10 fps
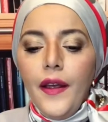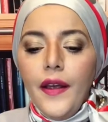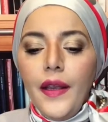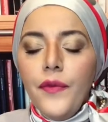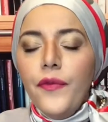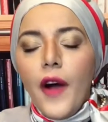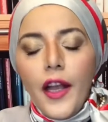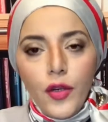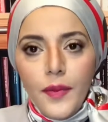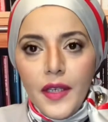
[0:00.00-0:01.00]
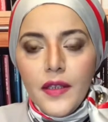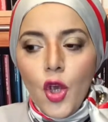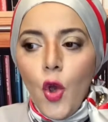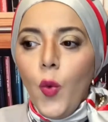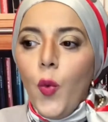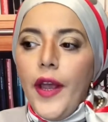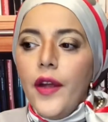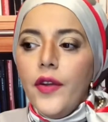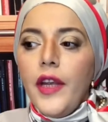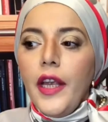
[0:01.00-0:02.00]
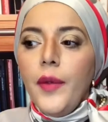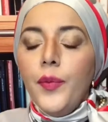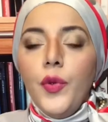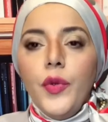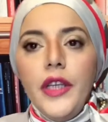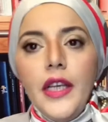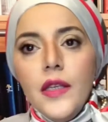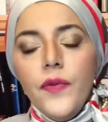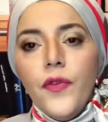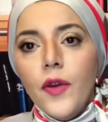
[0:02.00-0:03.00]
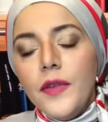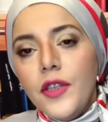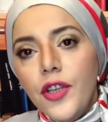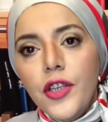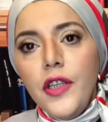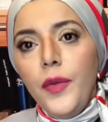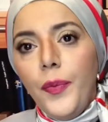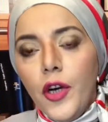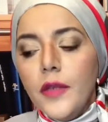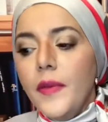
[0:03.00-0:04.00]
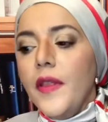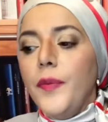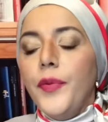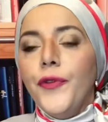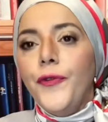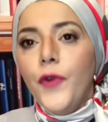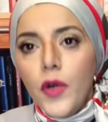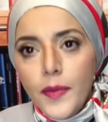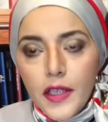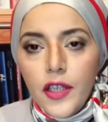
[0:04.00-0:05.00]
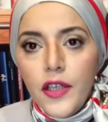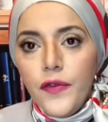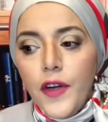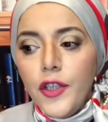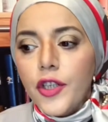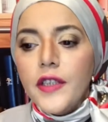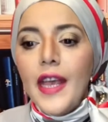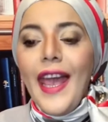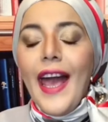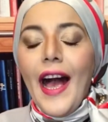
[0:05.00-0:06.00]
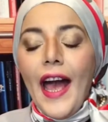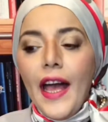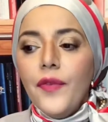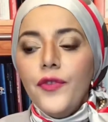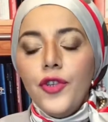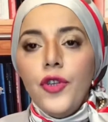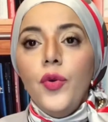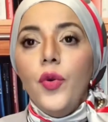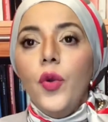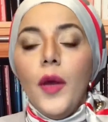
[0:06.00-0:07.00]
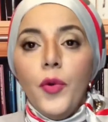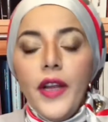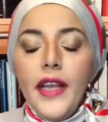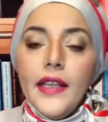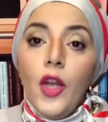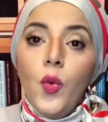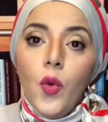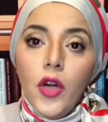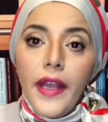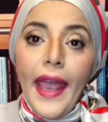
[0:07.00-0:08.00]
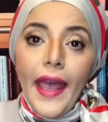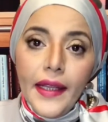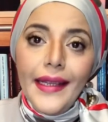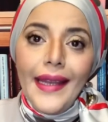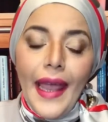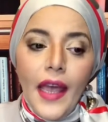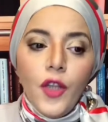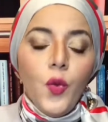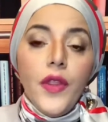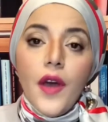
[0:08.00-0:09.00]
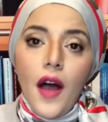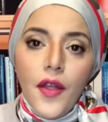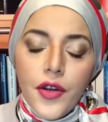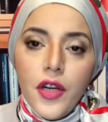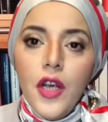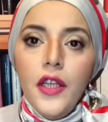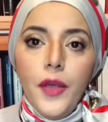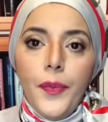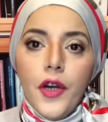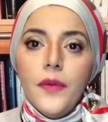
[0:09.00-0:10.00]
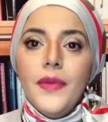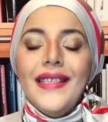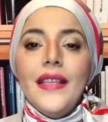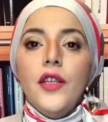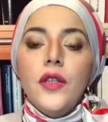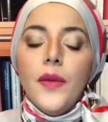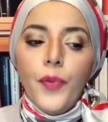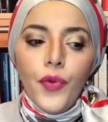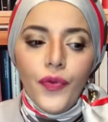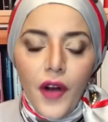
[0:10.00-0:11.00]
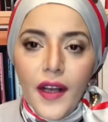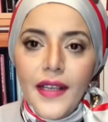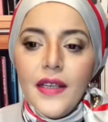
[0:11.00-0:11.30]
environment where employees from certain departments that perform certain functions have to collaborate and work hand in hand with other departments that provide